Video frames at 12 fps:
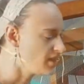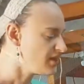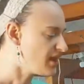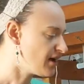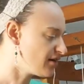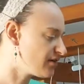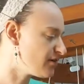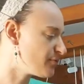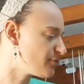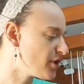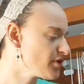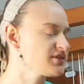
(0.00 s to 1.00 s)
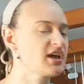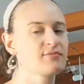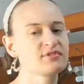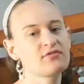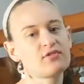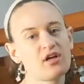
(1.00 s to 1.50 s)
Now, both
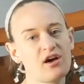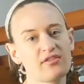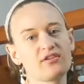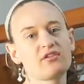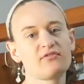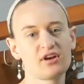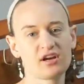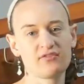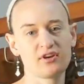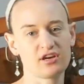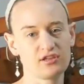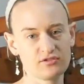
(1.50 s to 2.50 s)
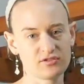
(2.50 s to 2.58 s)
types of cloth are very, very